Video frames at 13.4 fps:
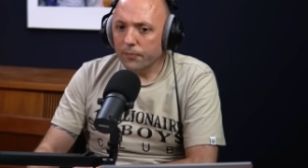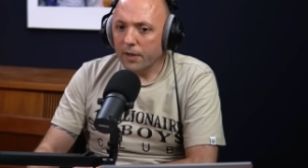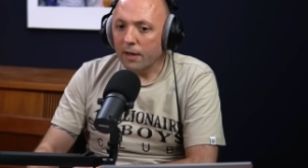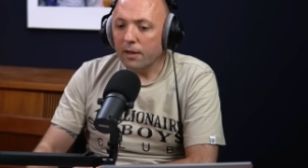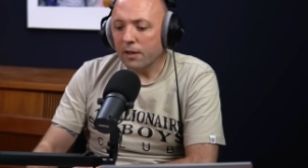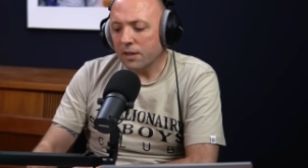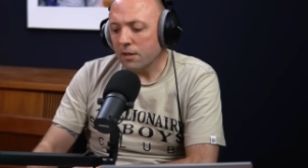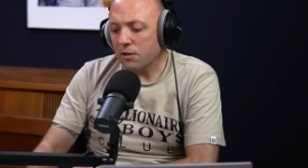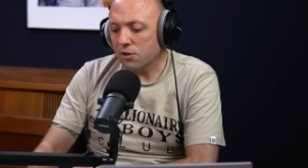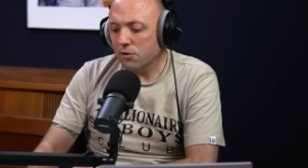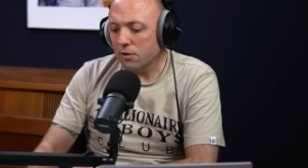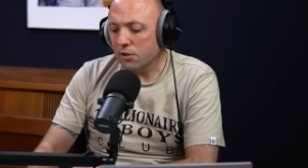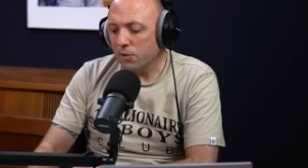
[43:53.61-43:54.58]
I
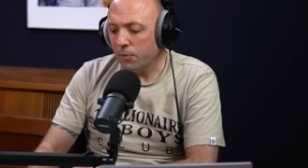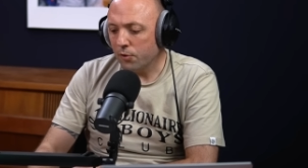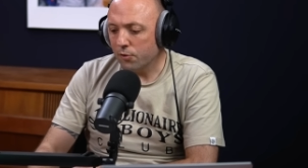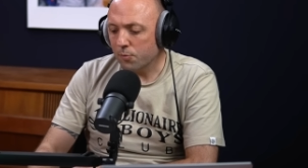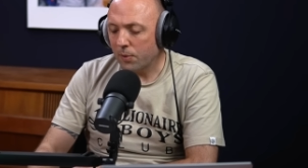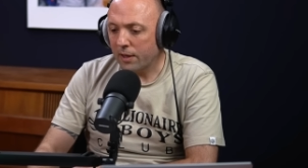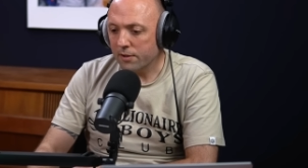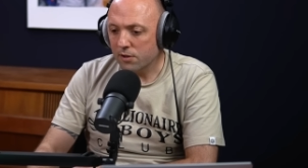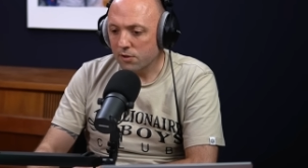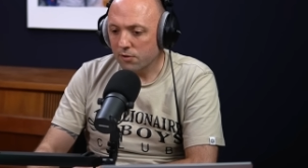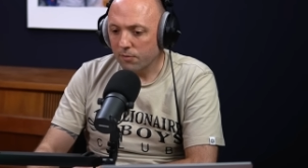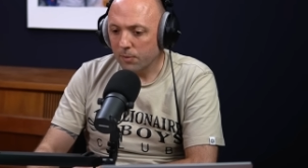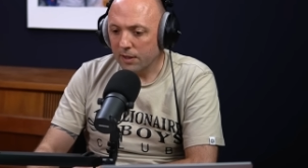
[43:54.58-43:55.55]
guess some of those
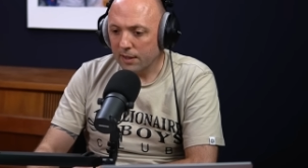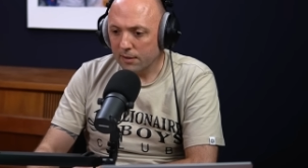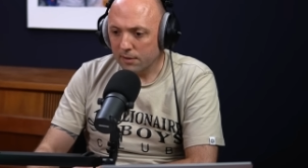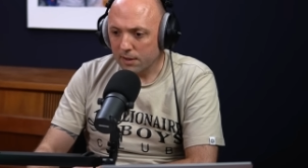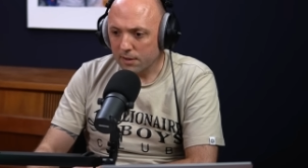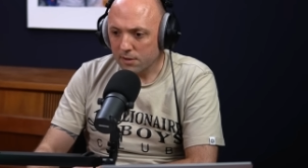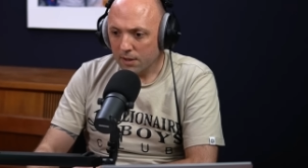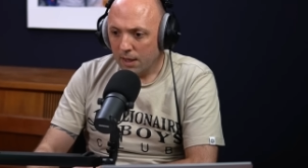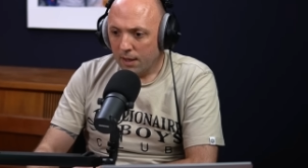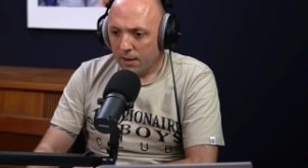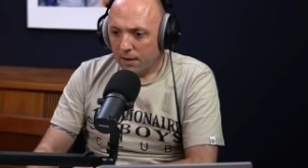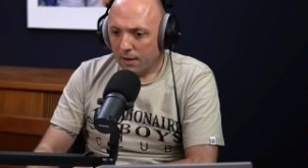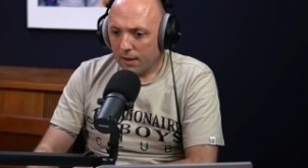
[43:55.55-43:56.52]
passes from Hernandez,
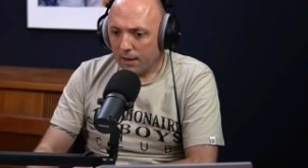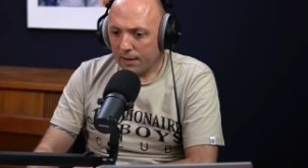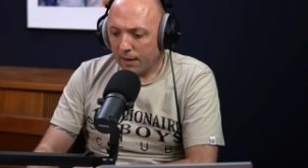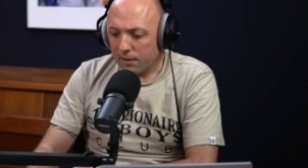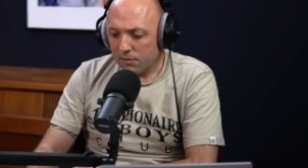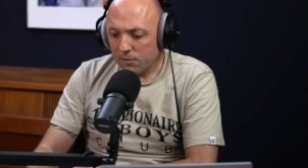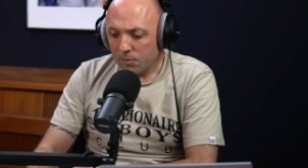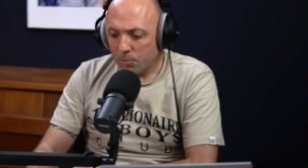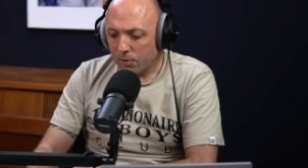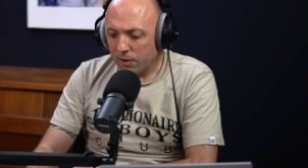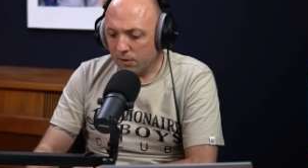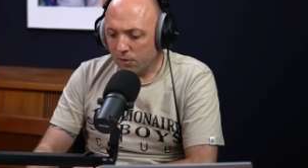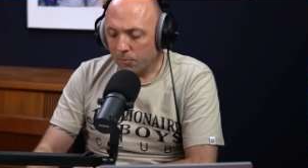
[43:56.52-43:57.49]
and I
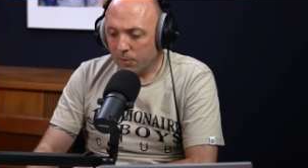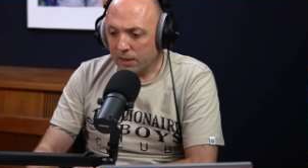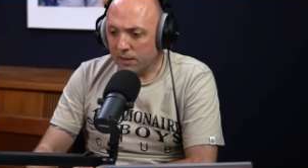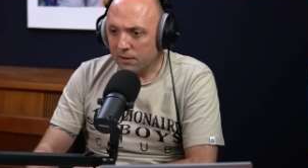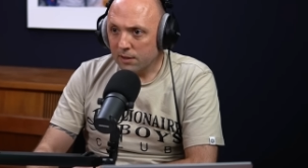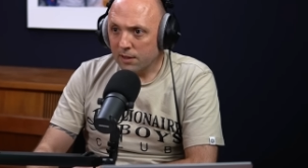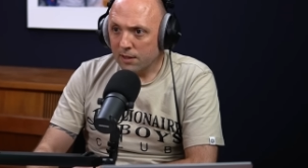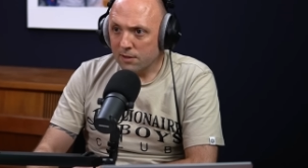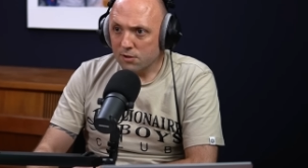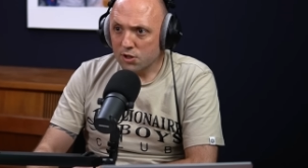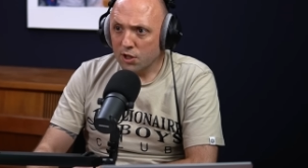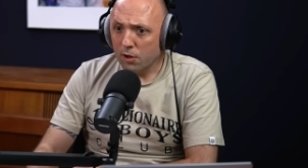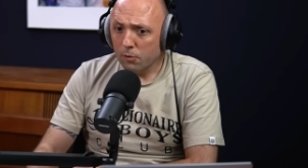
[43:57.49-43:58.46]
remember the nutmeg he did
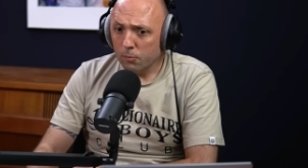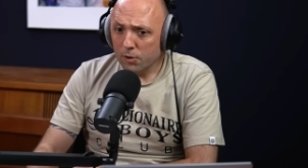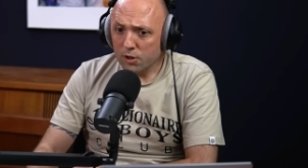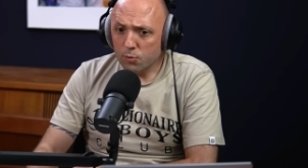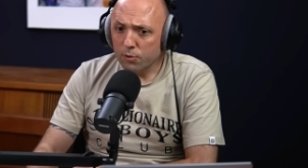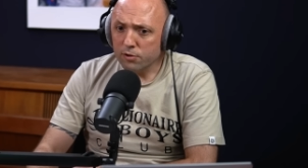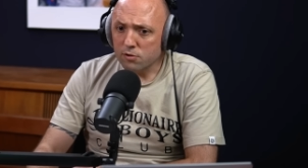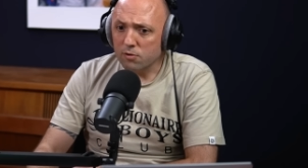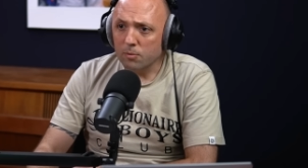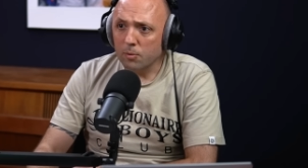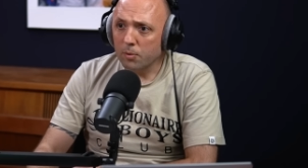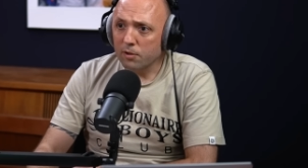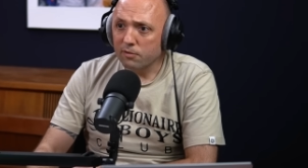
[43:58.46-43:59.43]
against Charlton, which was
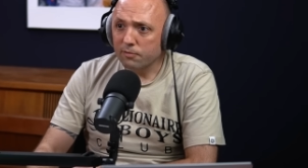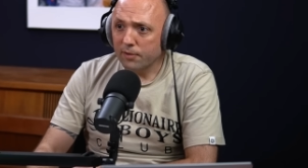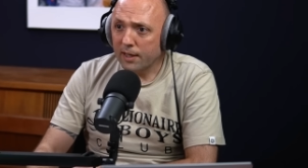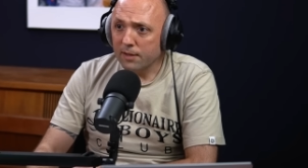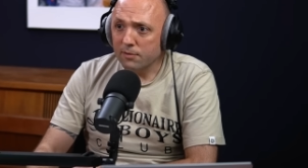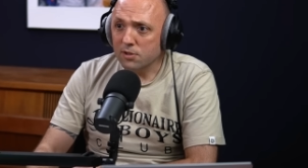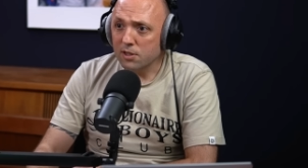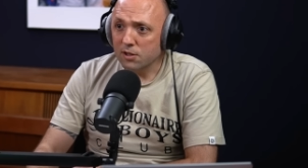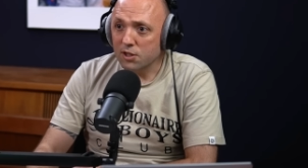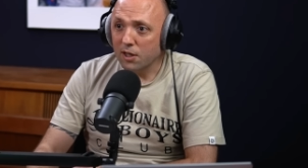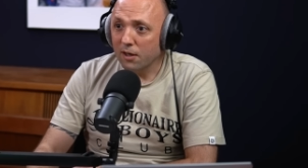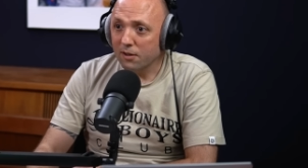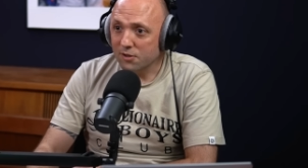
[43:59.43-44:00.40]
from about
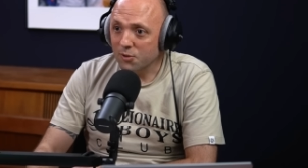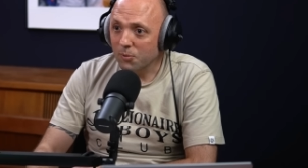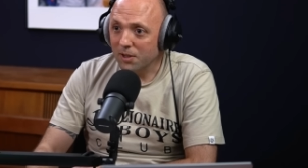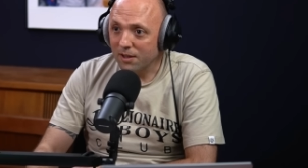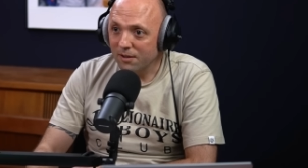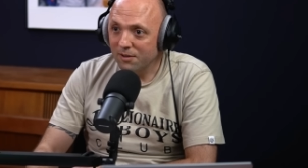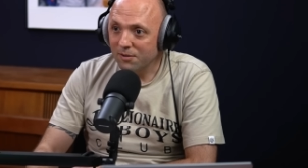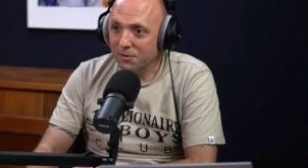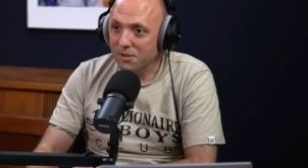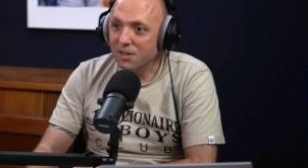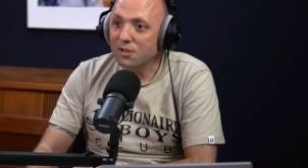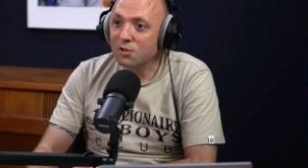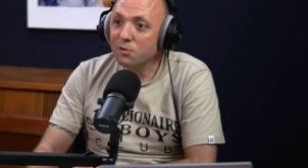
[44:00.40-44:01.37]
5-6 yards away.
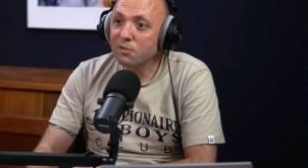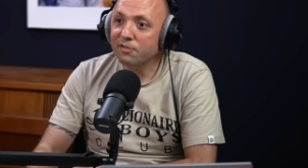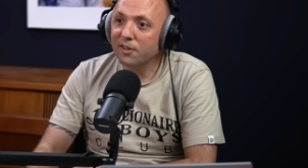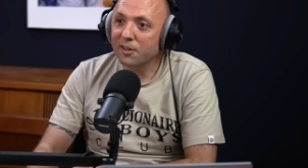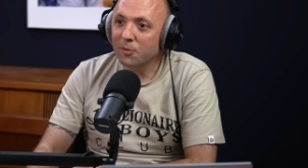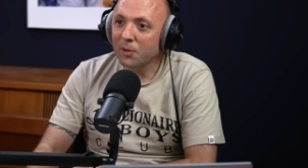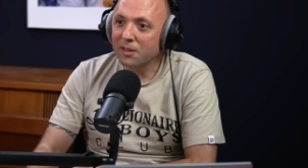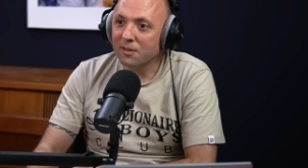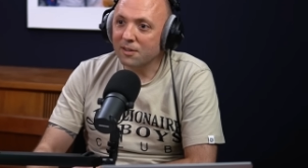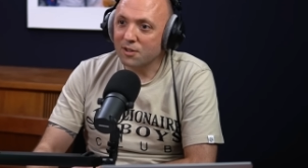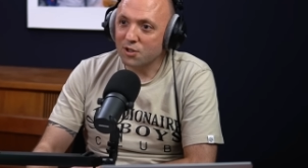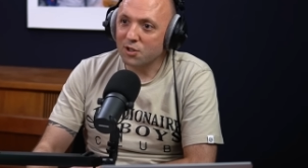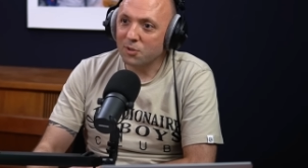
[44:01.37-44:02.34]
It's so far away
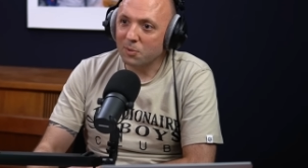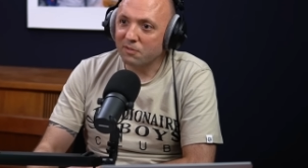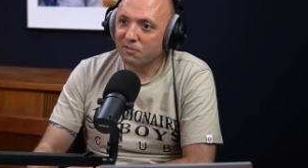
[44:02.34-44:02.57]
that it should have been